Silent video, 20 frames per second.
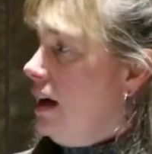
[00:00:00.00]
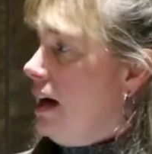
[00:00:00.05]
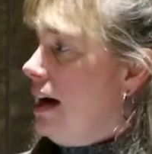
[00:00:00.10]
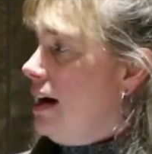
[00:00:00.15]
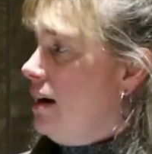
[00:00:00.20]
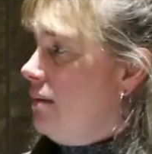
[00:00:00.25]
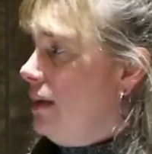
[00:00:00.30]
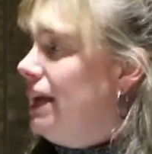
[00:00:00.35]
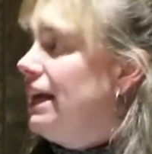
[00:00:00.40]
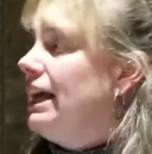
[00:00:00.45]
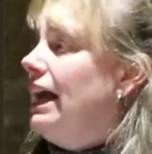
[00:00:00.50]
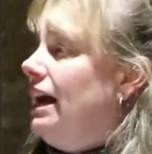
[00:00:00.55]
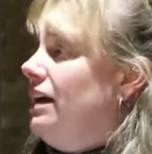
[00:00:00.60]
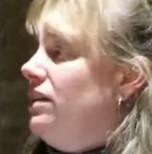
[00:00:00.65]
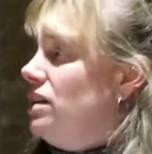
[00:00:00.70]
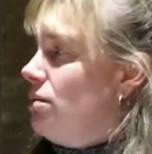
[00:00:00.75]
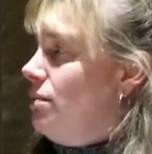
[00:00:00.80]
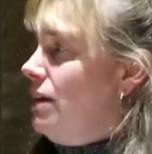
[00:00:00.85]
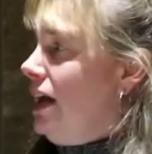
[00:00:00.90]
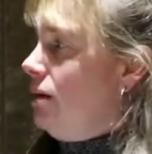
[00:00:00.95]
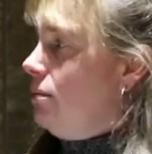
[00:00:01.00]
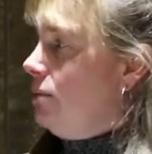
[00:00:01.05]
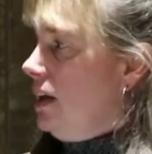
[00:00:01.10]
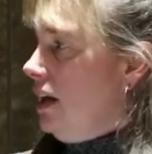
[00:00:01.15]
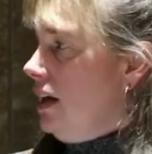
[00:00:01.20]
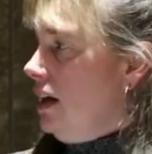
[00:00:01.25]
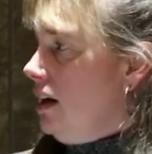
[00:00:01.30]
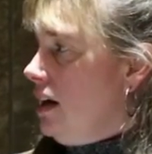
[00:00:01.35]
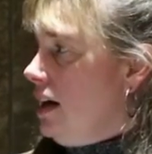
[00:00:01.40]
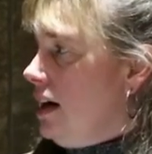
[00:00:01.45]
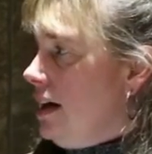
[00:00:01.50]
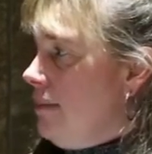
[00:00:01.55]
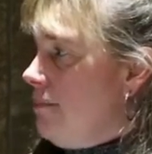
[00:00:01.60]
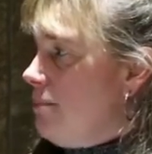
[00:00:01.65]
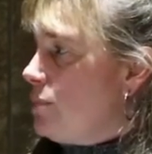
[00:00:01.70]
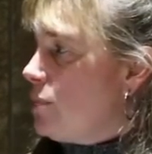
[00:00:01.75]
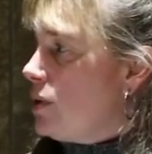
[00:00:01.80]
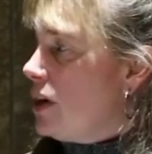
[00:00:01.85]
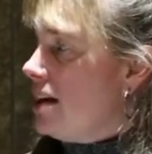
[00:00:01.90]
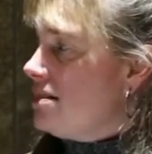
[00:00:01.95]
And again, there may be
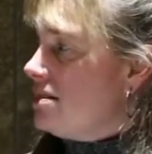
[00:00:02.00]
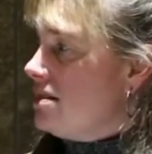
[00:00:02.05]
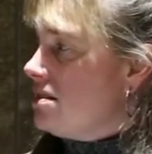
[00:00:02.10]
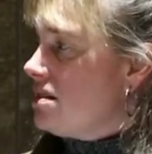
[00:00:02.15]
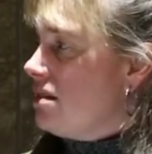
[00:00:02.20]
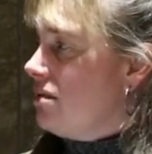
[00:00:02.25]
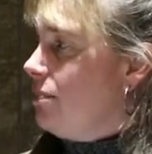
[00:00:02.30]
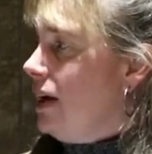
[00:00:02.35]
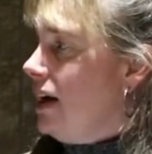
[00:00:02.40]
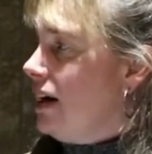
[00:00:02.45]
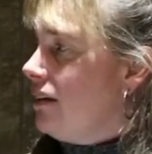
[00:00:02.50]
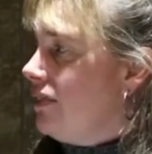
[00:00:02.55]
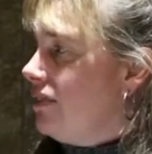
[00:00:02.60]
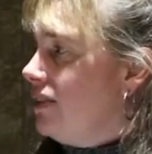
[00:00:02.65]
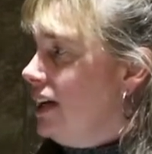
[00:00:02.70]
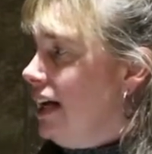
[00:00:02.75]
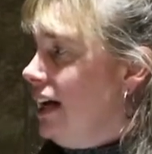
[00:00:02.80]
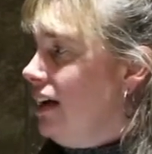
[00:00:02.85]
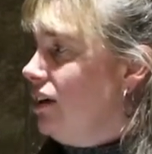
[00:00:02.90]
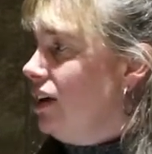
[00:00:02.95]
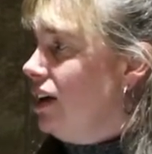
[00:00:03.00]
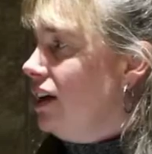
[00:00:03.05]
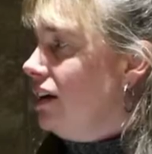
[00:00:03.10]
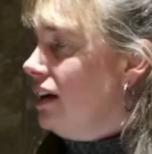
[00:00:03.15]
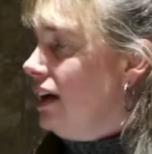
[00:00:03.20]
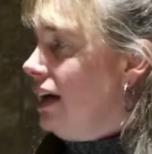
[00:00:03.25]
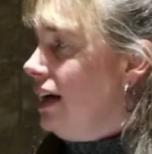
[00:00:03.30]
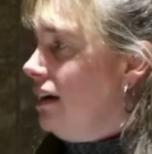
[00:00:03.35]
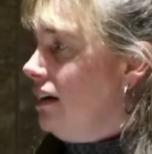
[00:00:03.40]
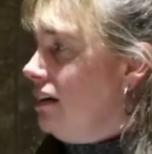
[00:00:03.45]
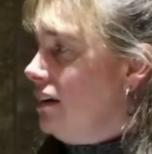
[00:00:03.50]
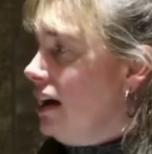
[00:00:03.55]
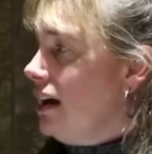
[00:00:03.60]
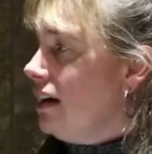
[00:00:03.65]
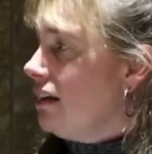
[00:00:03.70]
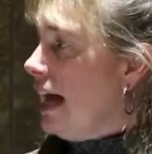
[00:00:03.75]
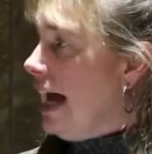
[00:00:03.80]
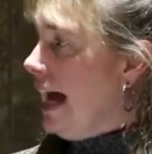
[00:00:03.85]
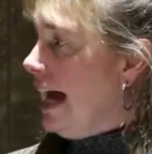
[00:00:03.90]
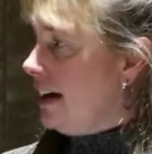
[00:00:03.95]
presence of paraphernalia and
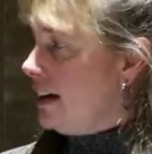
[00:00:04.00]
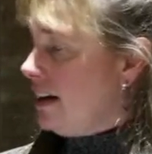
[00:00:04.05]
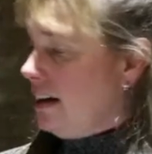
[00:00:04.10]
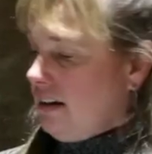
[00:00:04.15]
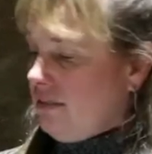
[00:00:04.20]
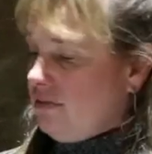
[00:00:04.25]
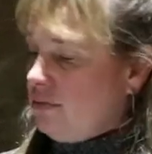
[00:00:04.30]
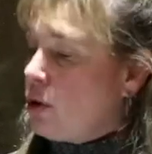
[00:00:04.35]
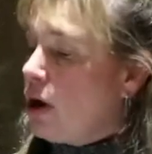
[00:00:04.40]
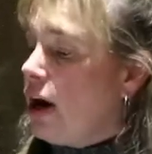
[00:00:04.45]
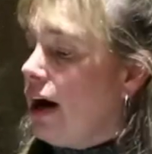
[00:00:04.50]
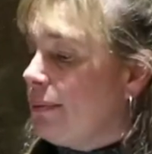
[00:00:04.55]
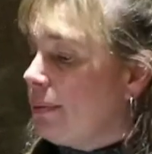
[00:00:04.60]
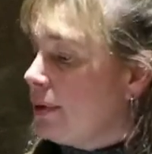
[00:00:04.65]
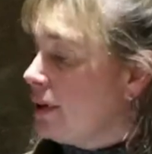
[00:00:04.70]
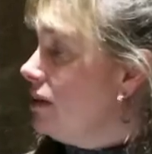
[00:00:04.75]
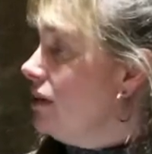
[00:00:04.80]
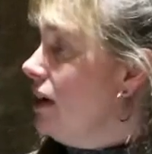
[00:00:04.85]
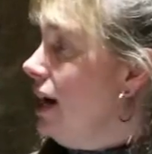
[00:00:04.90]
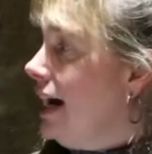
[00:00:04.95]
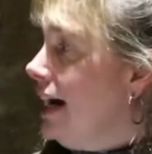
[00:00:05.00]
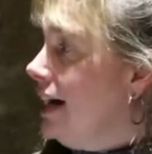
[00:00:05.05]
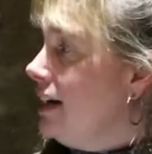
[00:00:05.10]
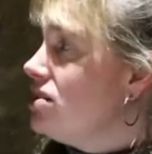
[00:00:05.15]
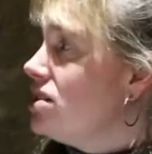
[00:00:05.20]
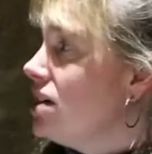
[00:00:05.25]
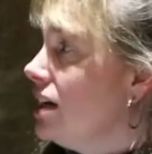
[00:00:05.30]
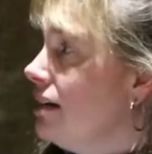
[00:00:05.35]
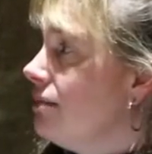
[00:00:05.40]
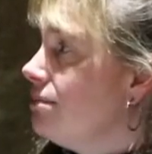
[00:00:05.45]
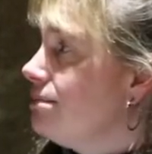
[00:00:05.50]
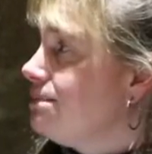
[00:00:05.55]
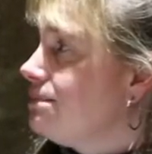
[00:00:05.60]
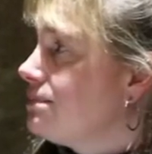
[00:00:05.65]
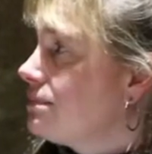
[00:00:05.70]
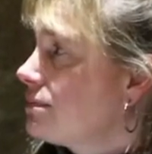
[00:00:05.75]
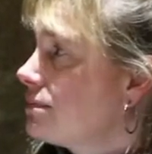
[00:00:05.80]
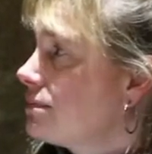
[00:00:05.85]
a lack of proper hygiene.